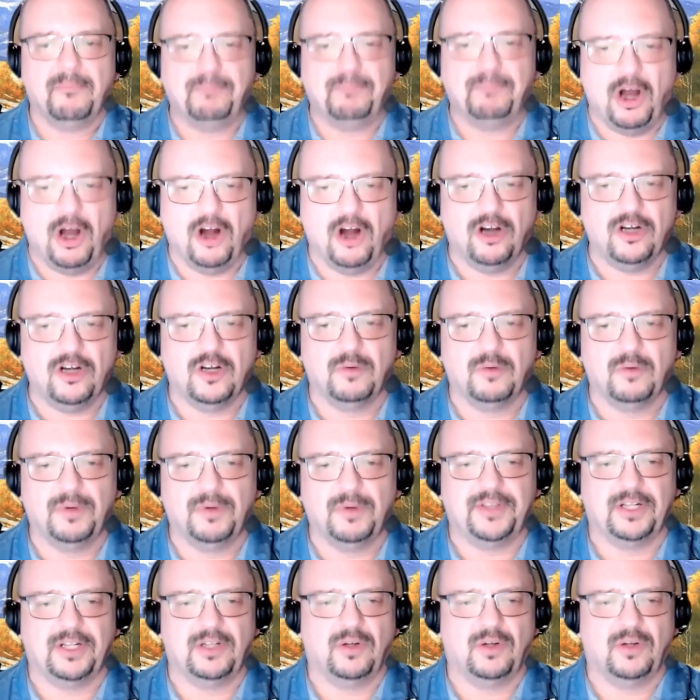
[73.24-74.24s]
Partner
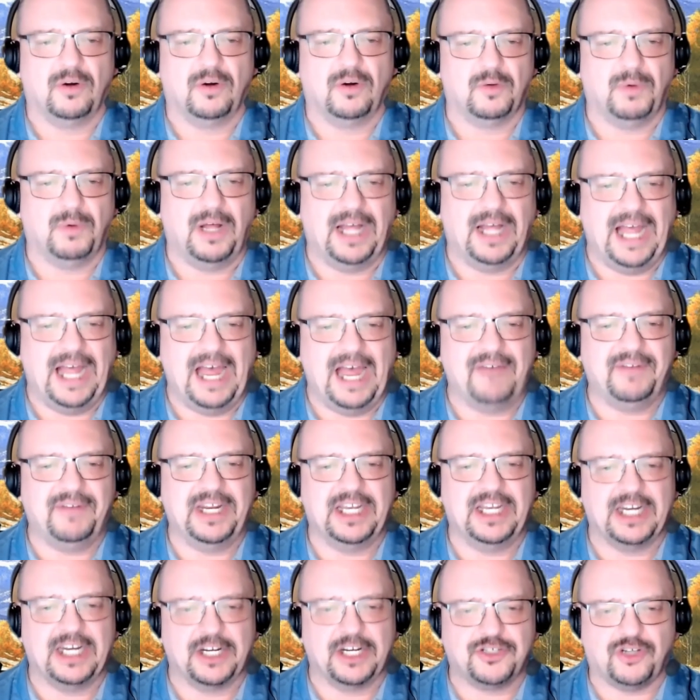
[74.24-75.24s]
with the Lord while
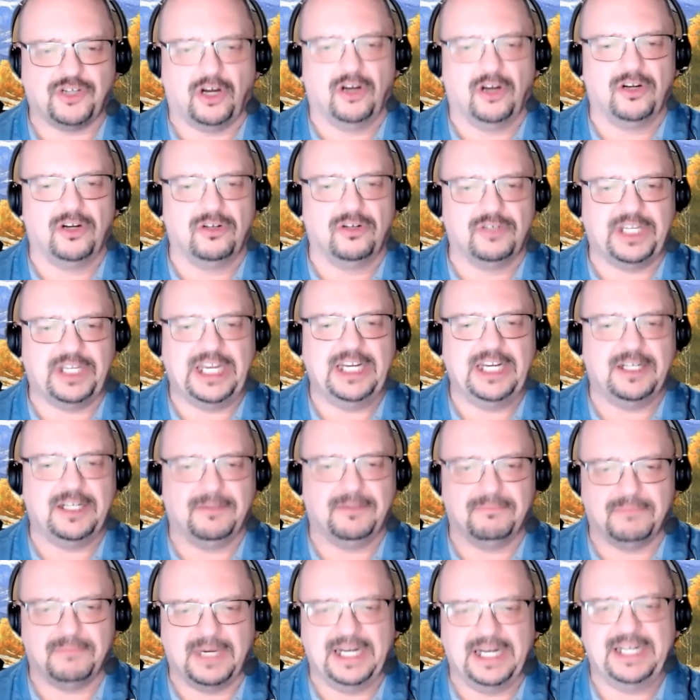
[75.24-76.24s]
having an eternal
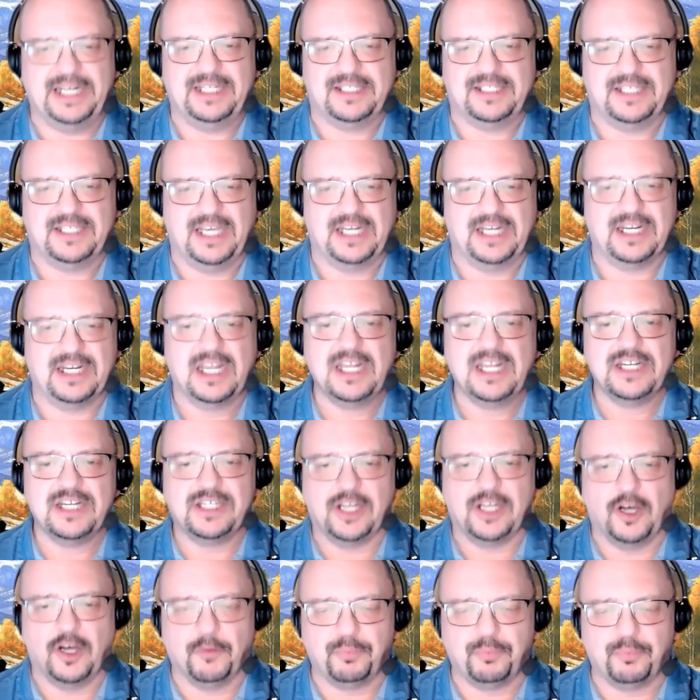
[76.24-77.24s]
kingdom mindset
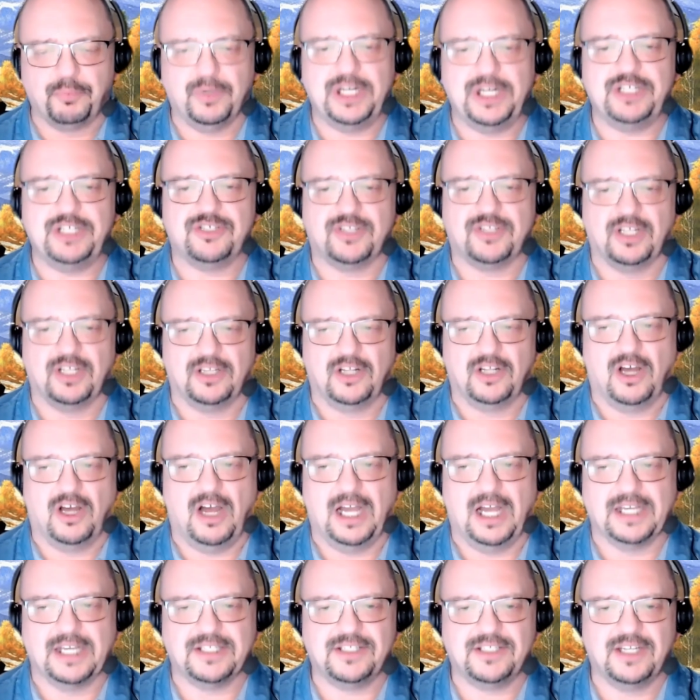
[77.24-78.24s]
to help reach the
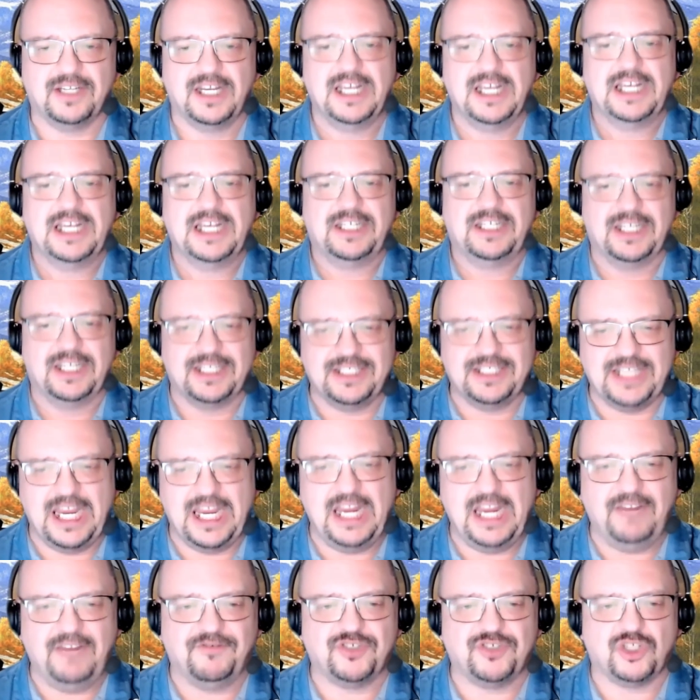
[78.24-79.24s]
lost, to
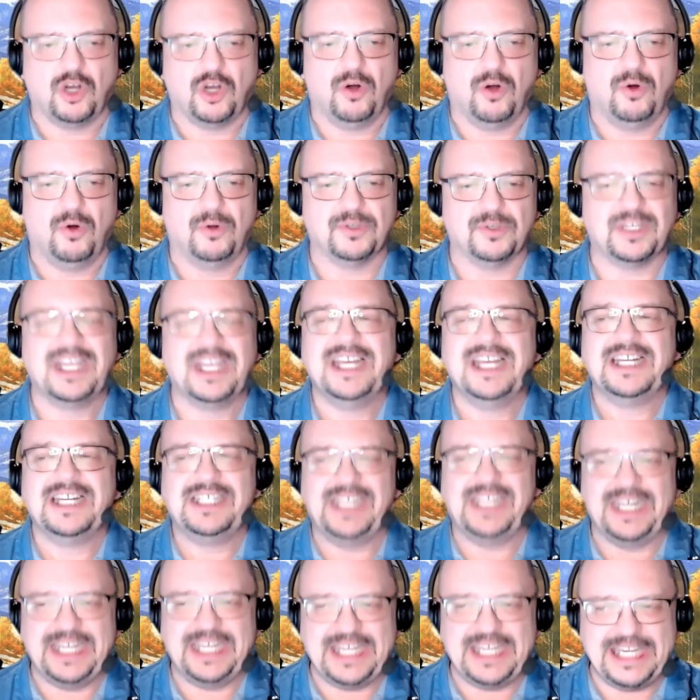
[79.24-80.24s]
save souls,
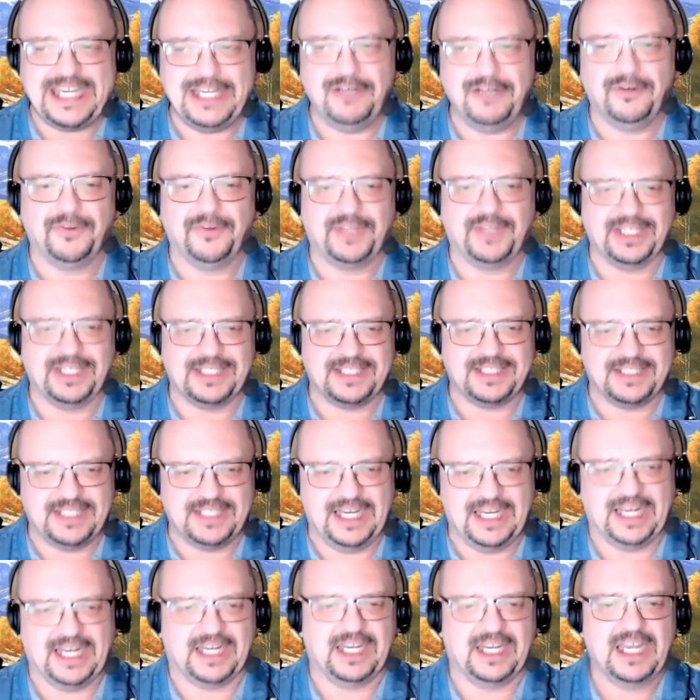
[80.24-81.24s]
to heal the
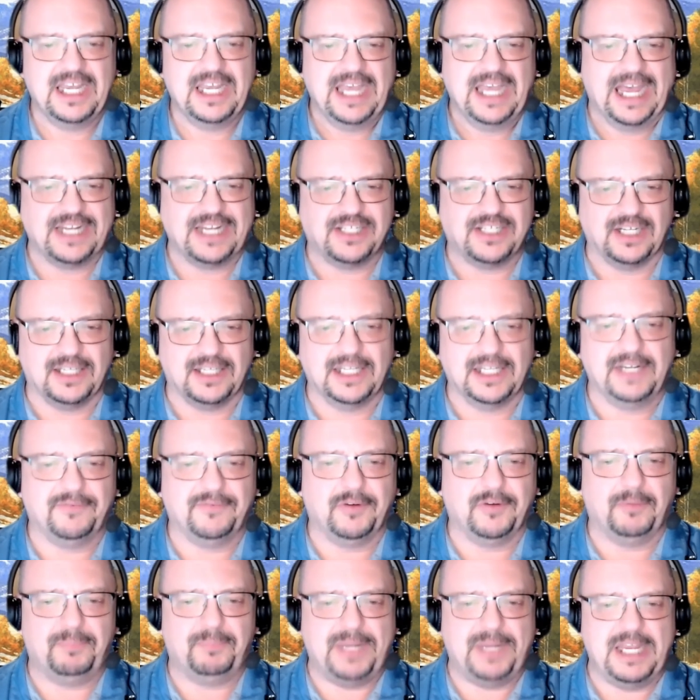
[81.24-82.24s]
sick, and
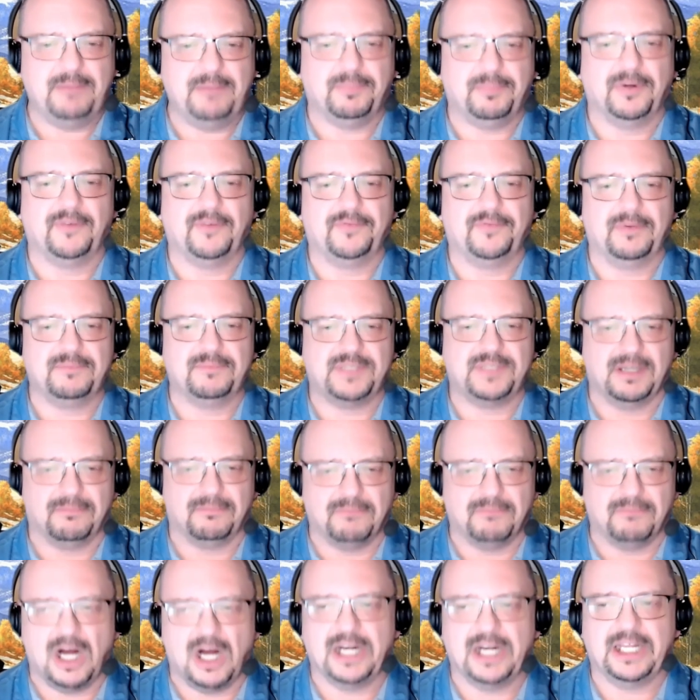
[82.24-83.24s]
deliver people from
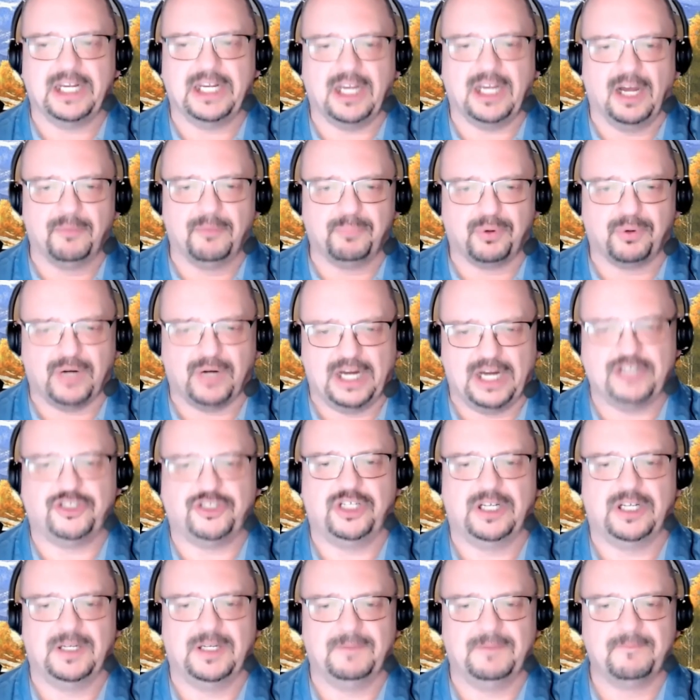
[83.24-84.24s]
demonic
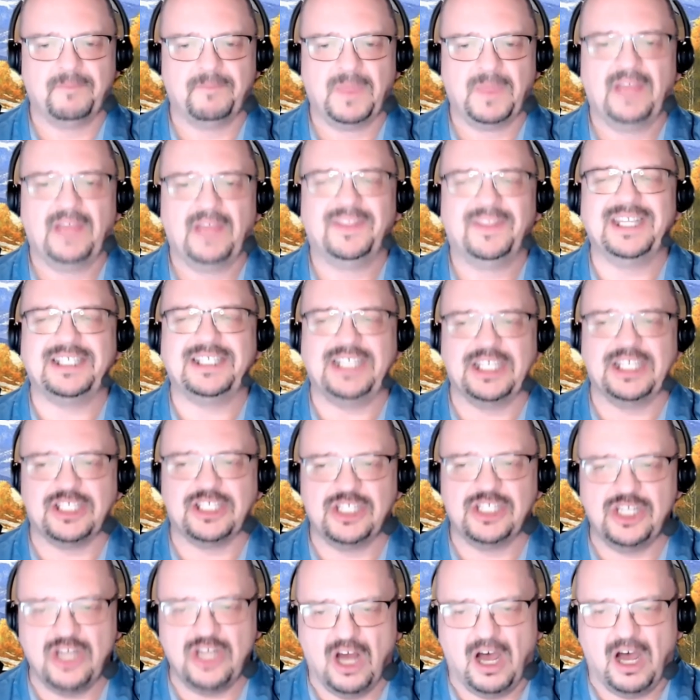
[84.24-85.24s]
oppression. This
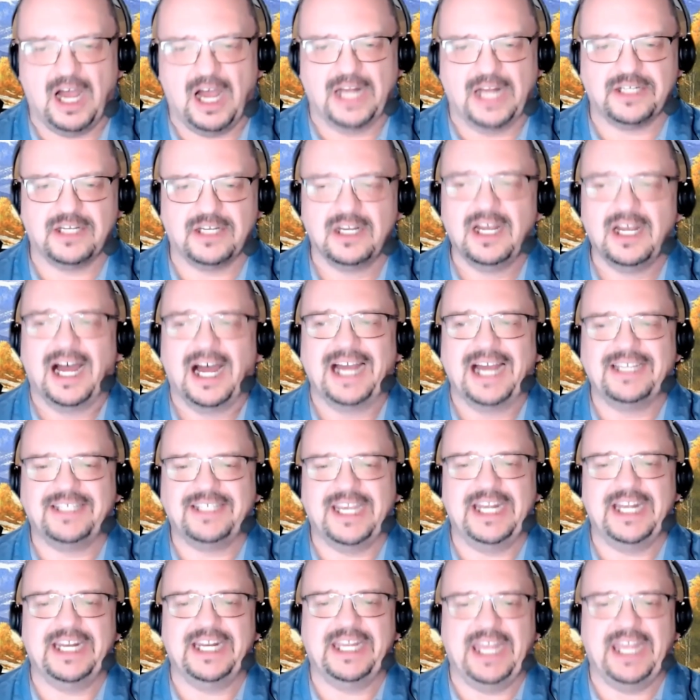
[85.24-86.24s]
is not, I
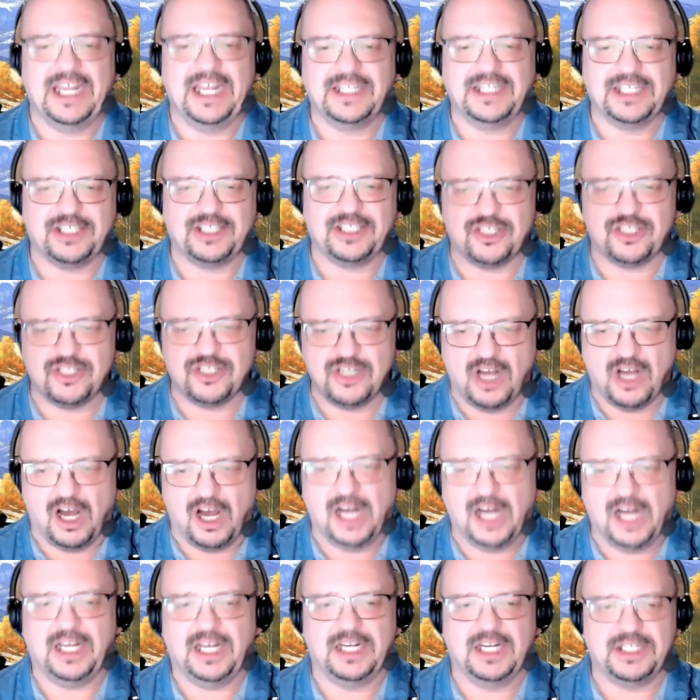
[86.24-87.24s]
say it again, this is
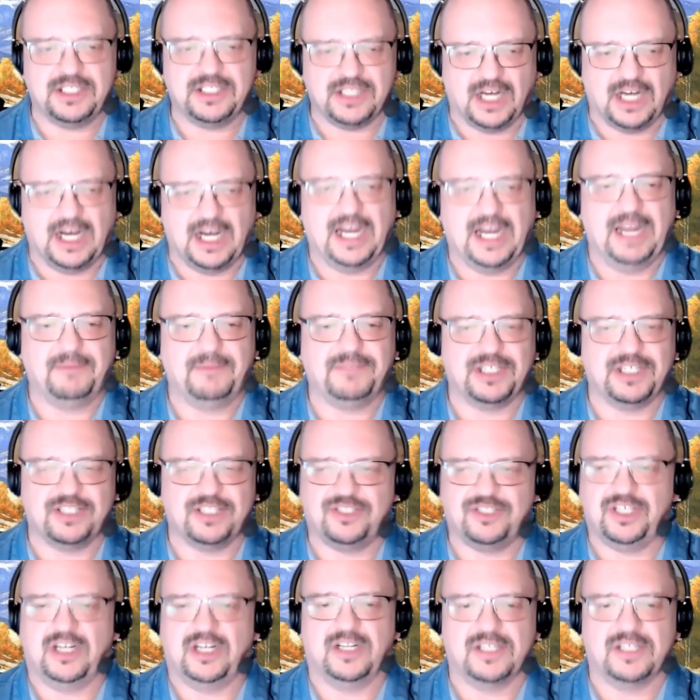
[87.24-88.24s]
not a time to
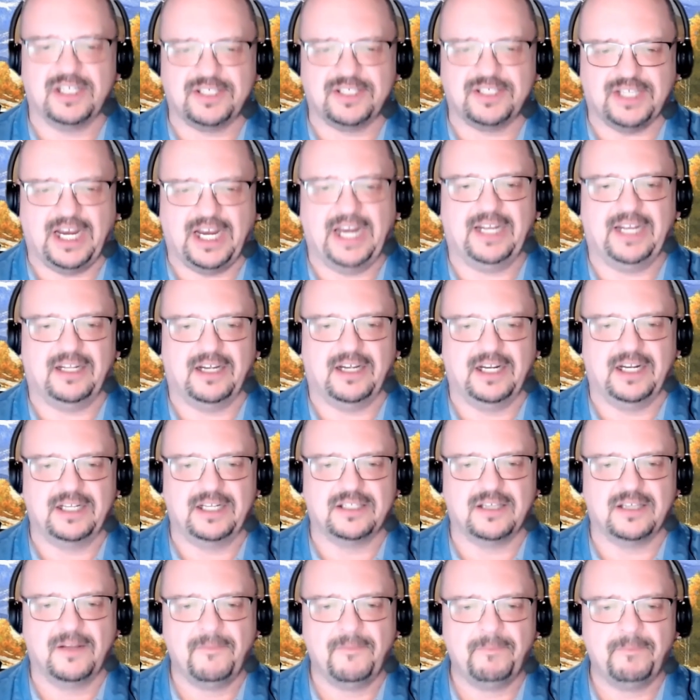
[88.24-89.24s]
sit on the
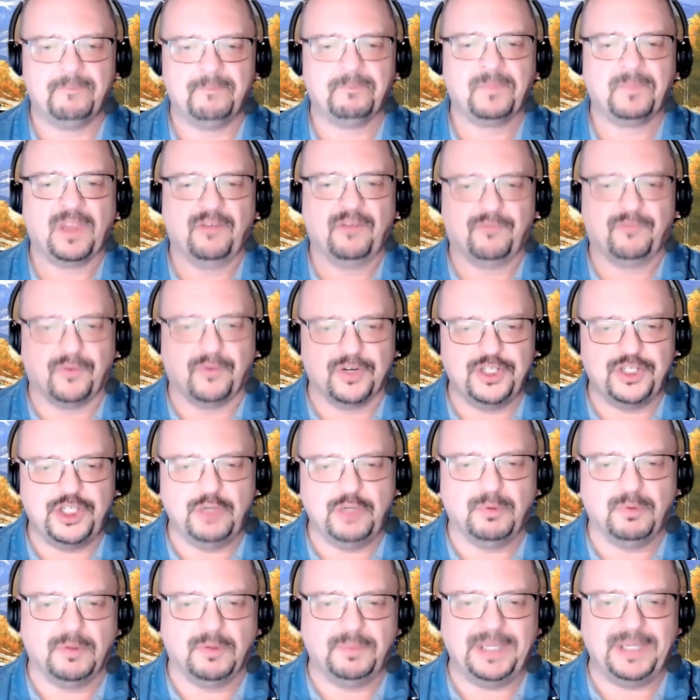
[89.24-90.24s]
sidelines, for
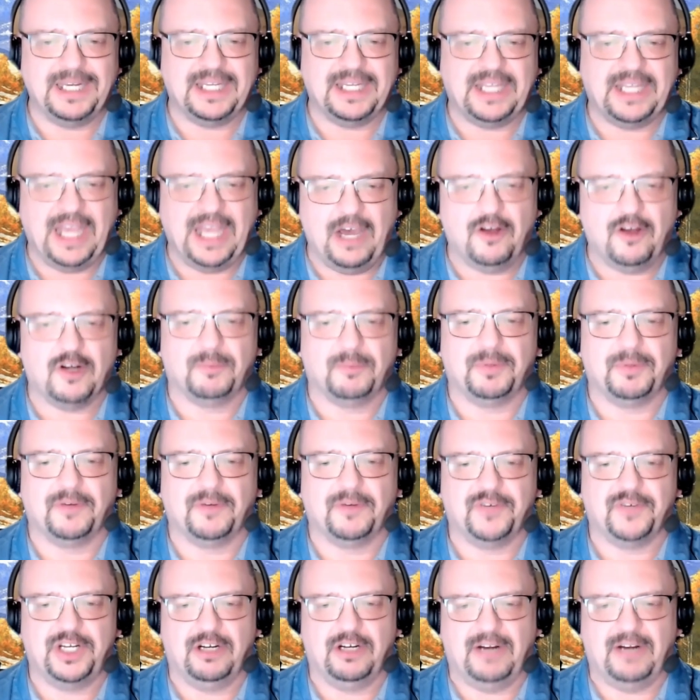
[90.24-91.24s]
you will be accountable
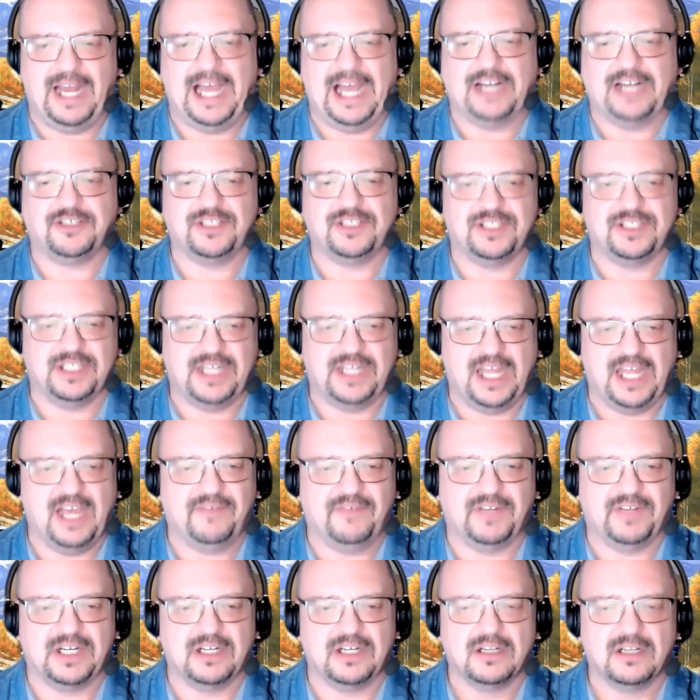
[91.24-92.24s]
for your actions in
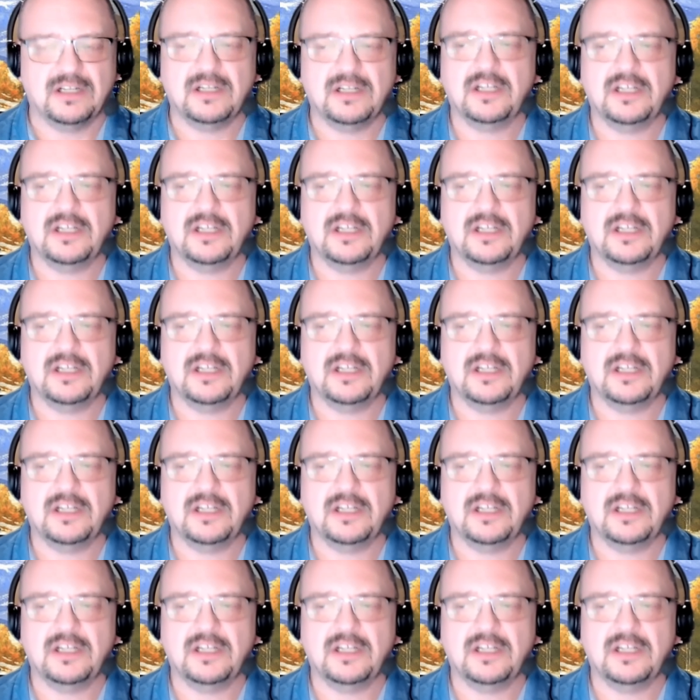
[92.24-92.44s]
heaven.